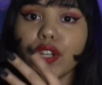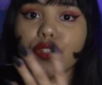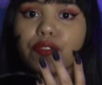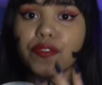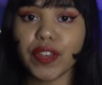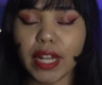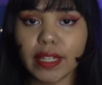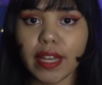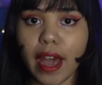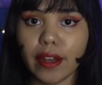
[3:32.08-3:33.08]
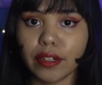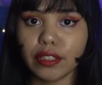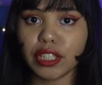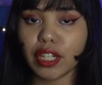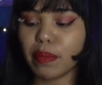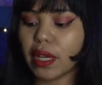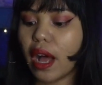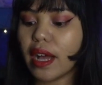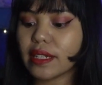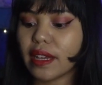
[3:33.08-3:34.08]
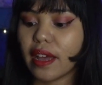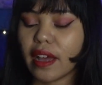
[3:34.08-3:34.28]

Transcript: to feel the energy, because